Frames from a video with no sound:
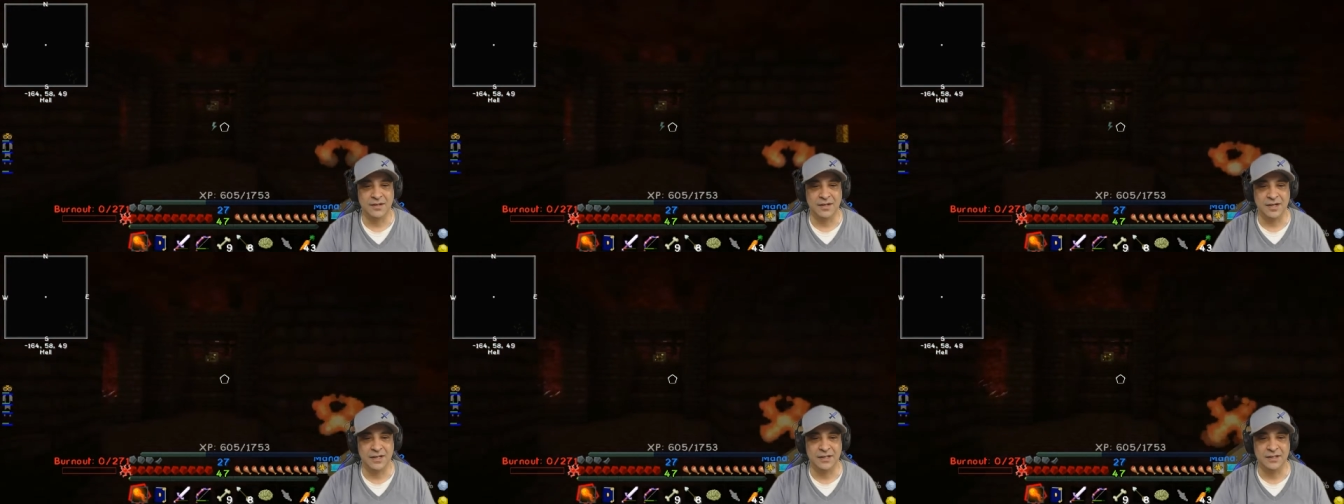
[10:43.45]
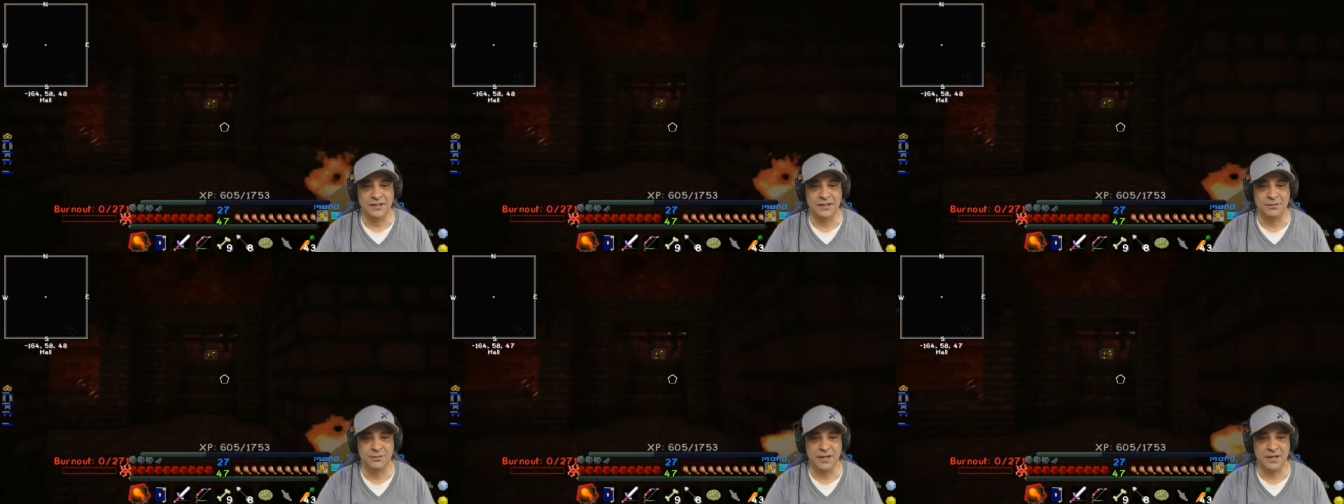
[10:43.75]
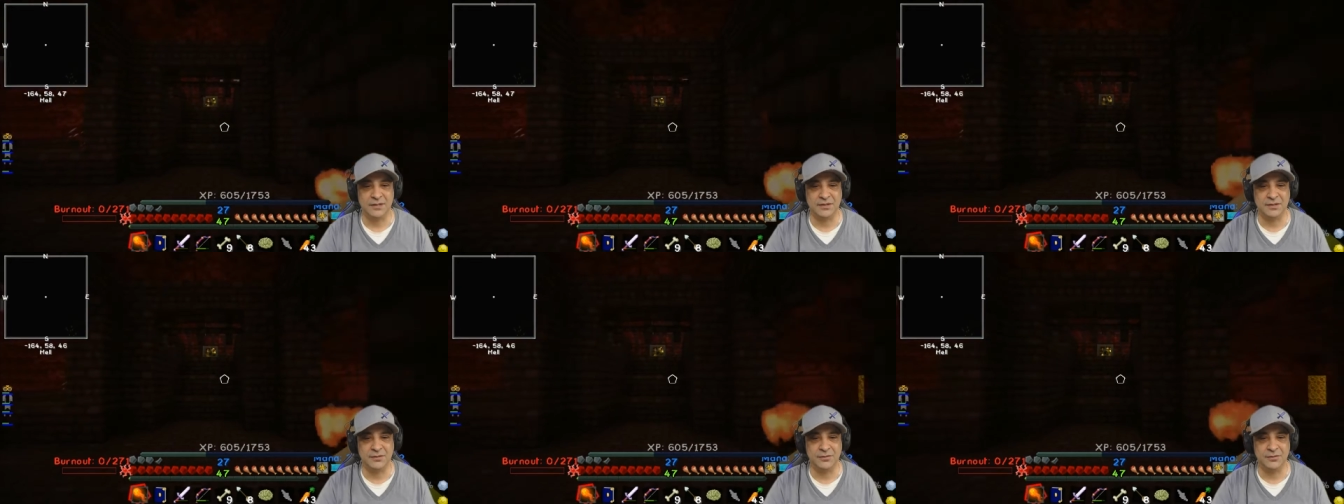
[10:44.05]
I need to
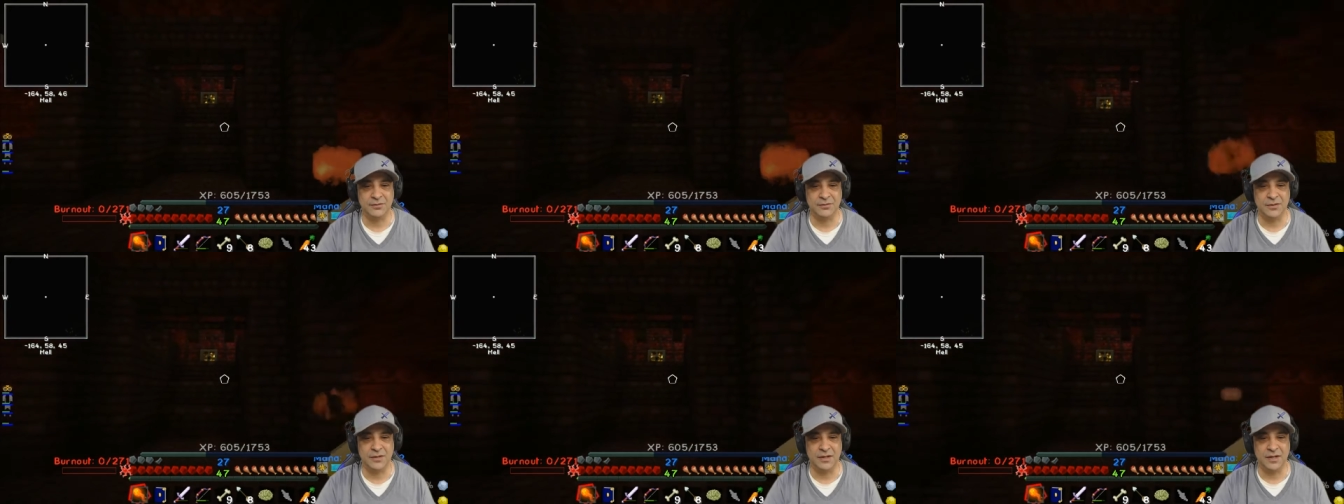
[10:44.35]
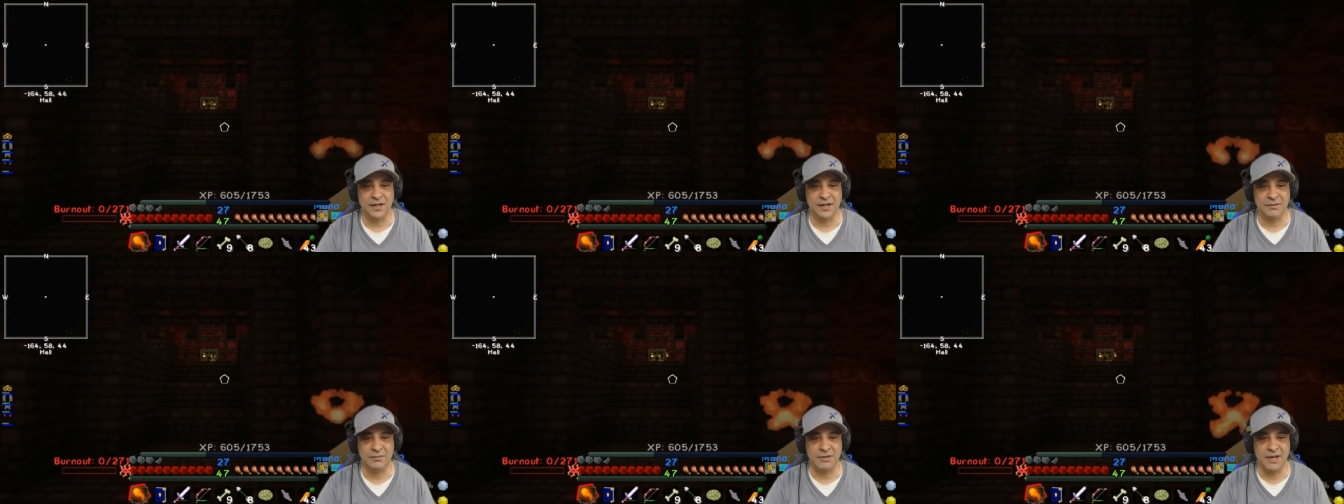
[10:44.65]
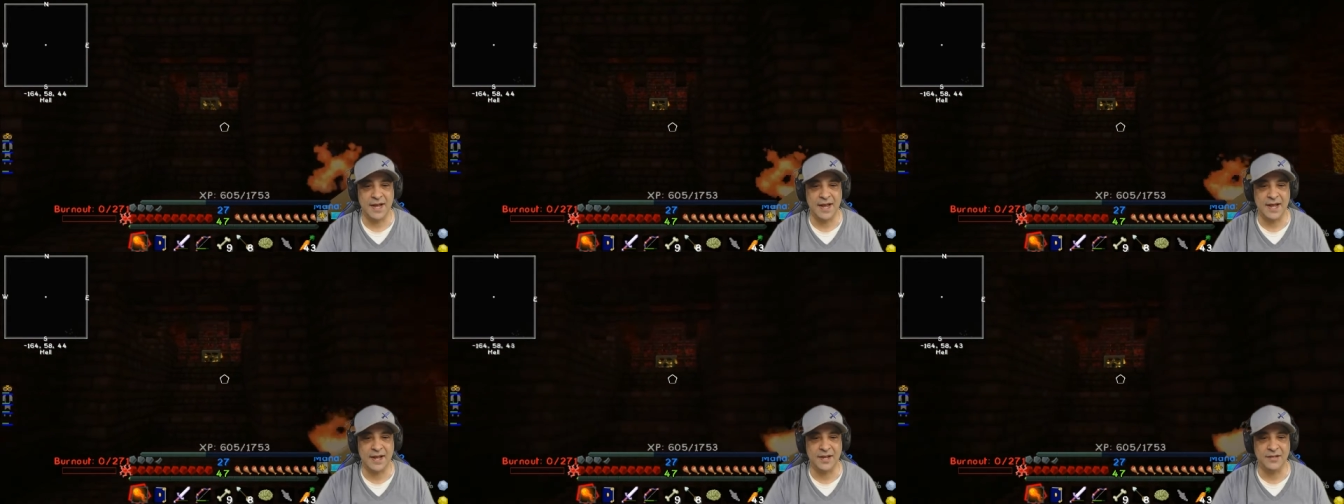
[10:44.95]
make some...
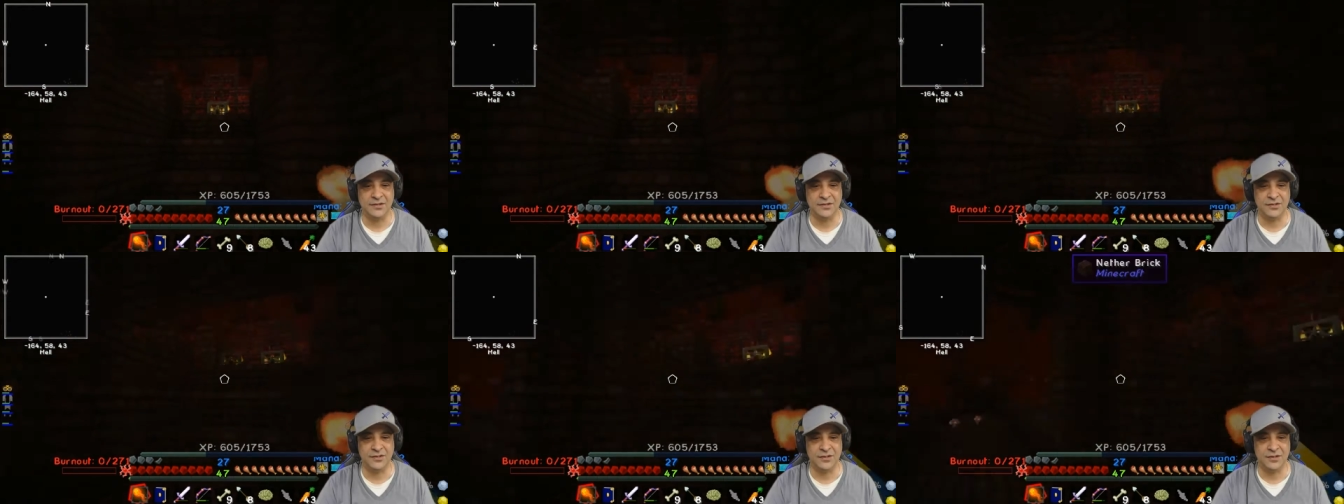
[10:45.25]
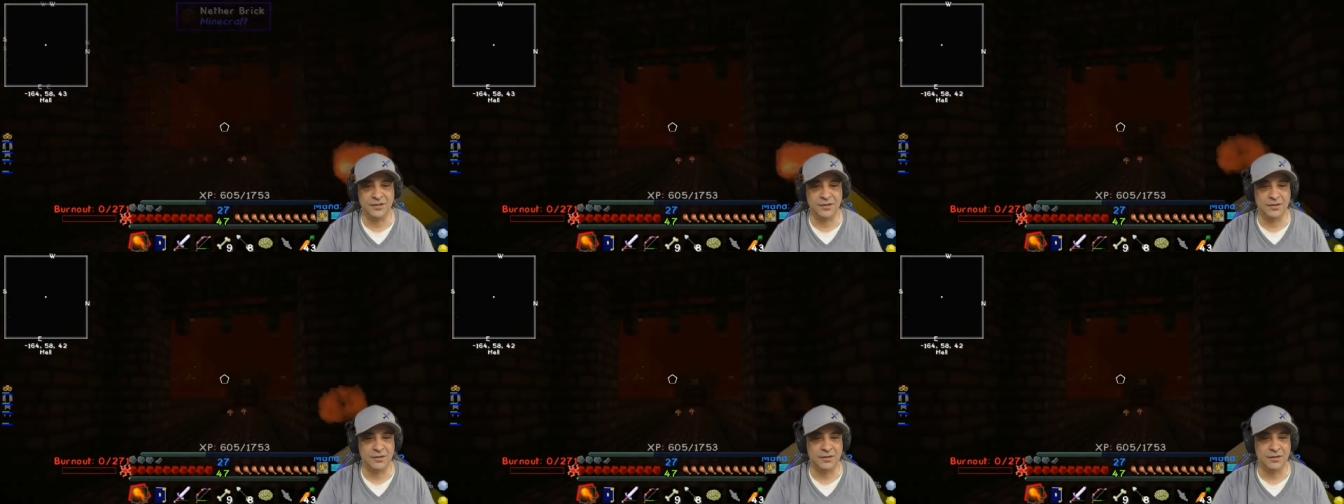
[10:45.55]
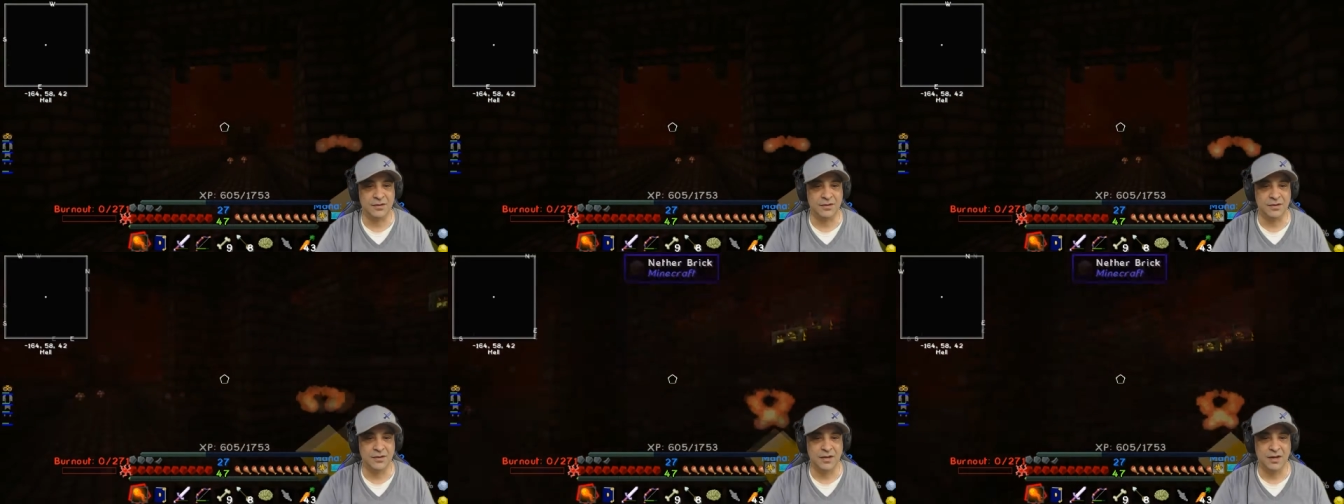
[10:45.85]
Blaze?
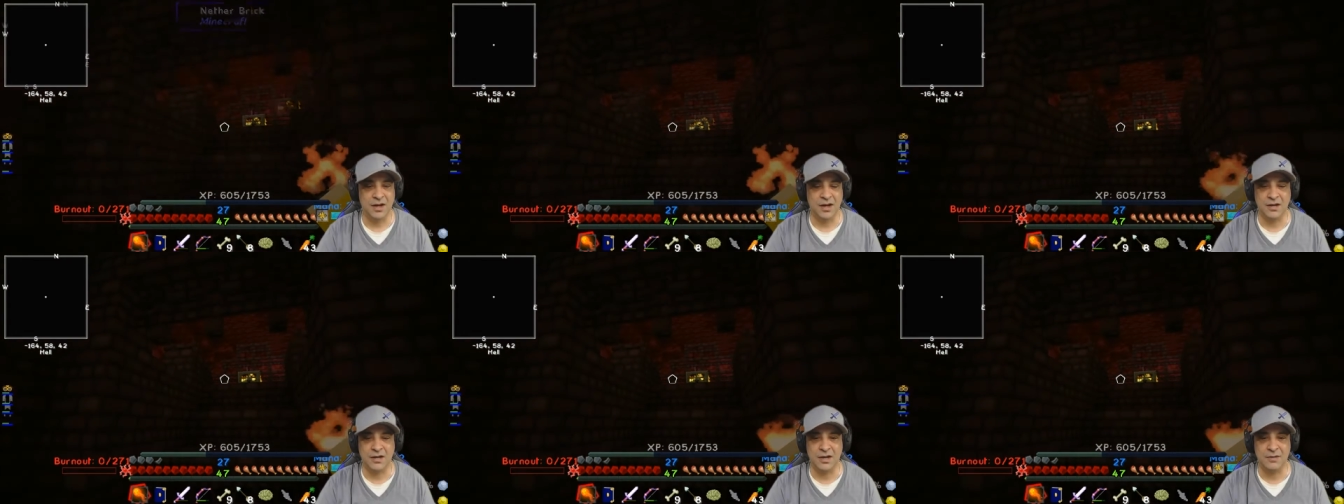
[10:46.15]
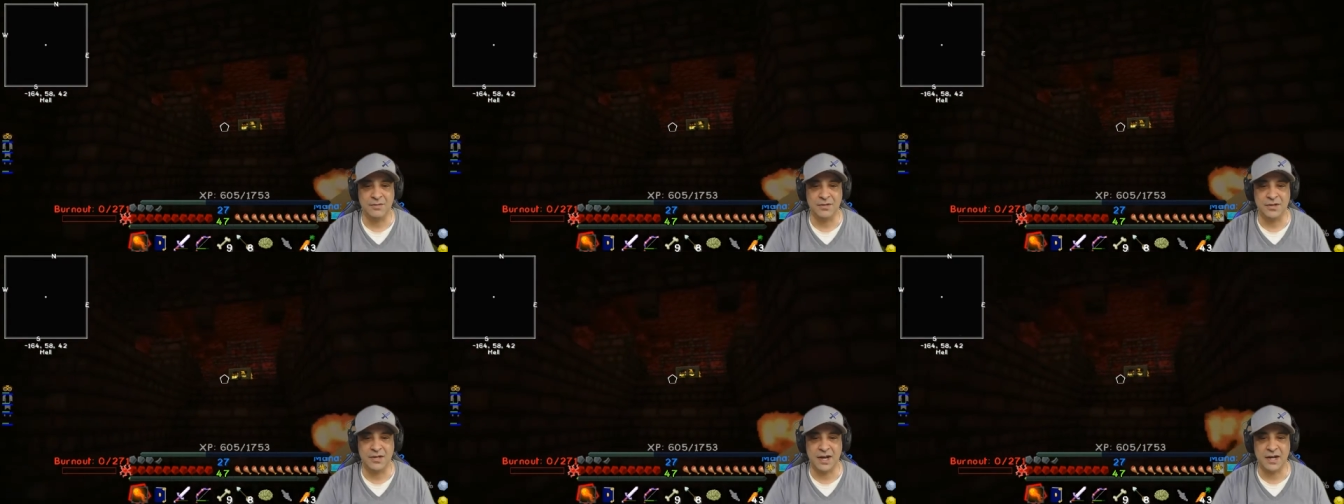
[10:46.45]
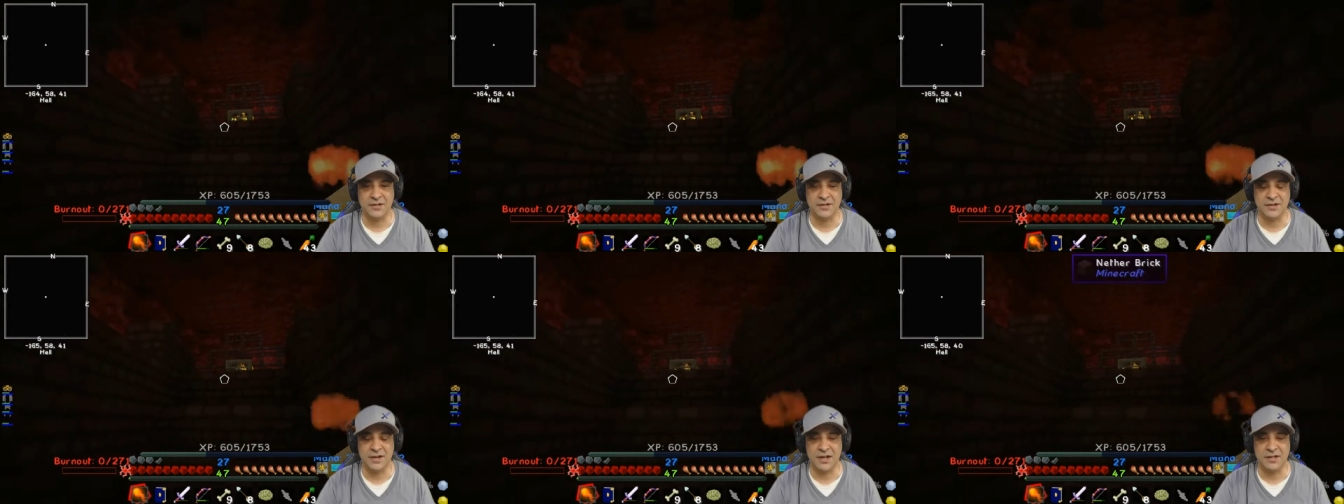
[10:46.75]
How come you
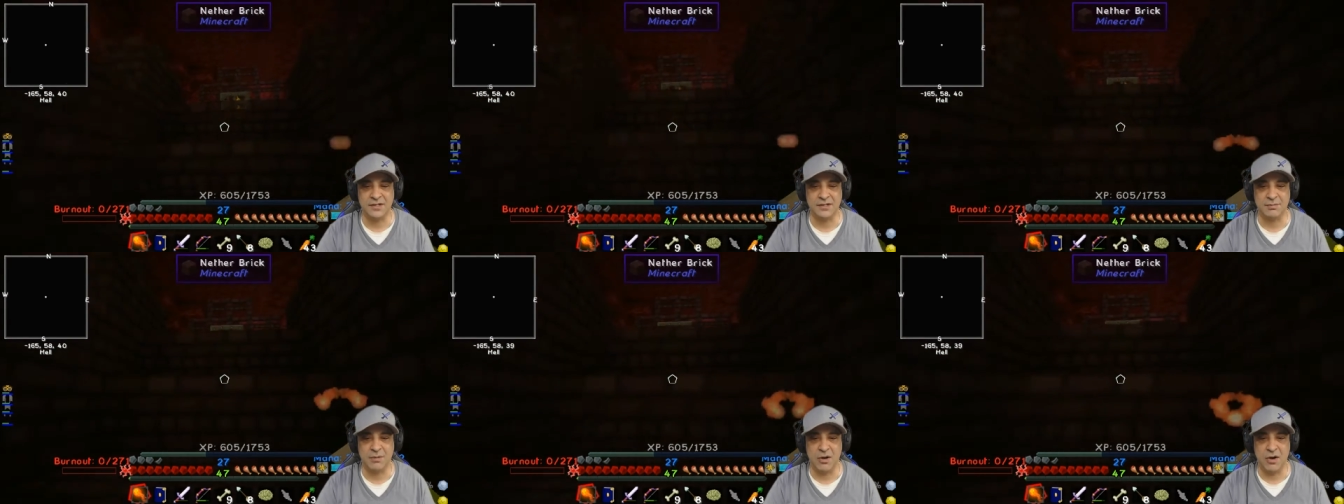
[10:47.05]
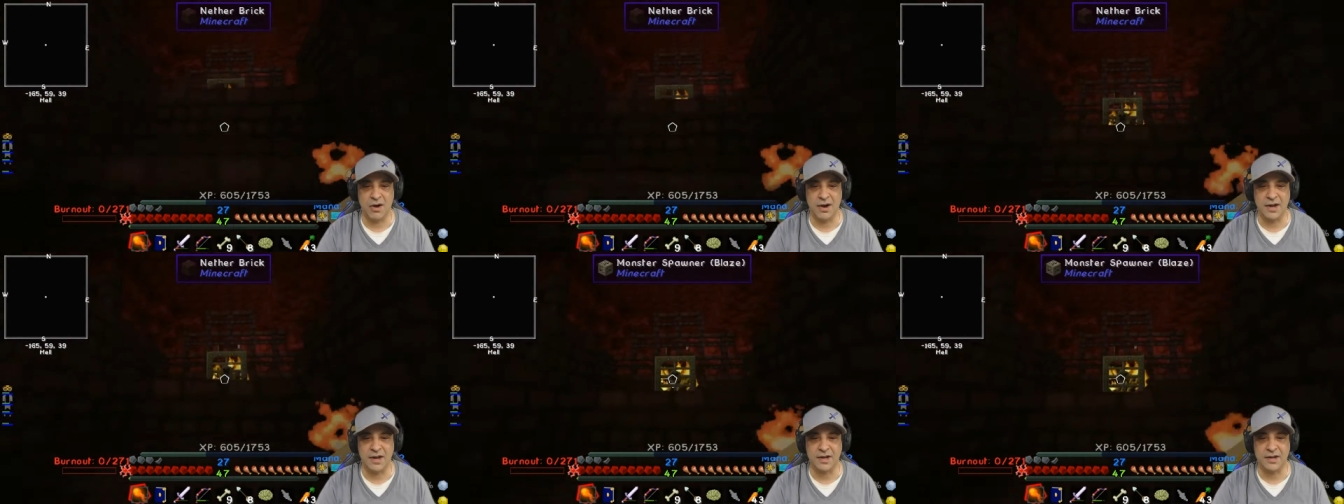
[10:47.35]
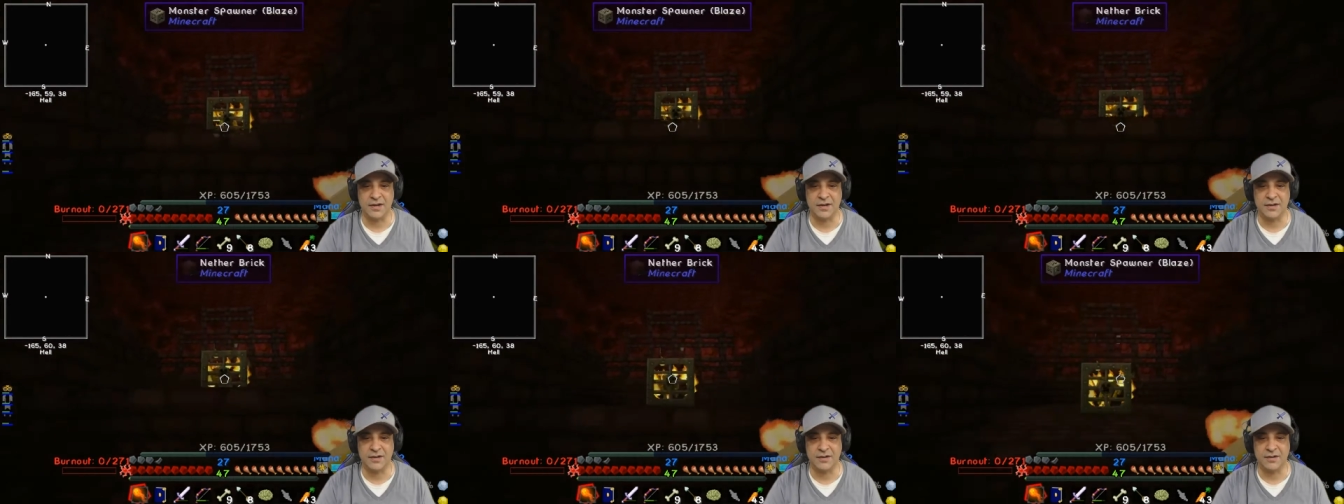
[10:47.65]
guys are not
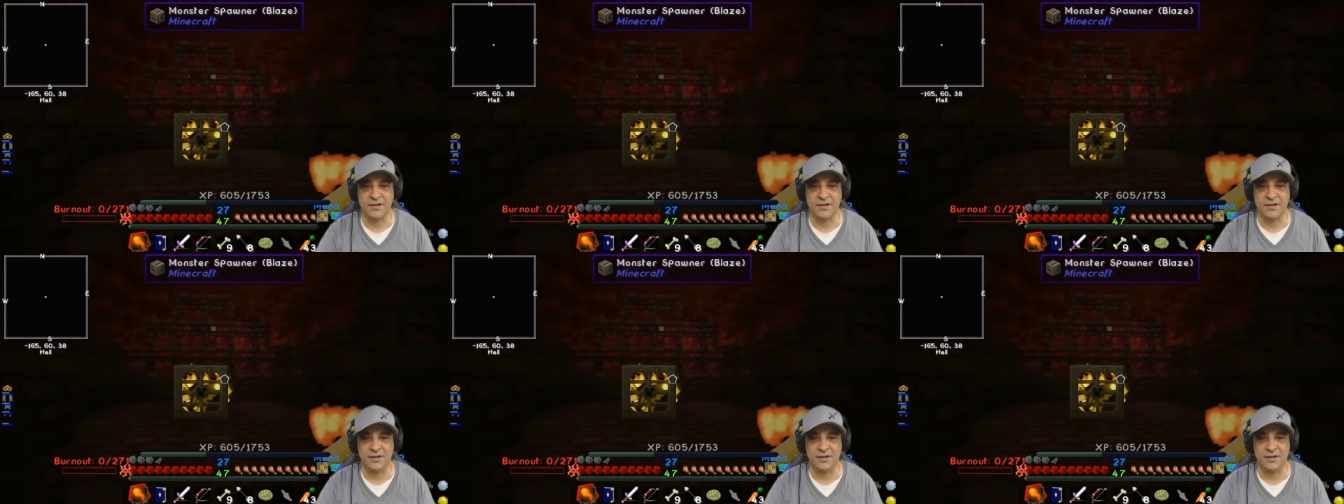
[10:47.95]
spawning?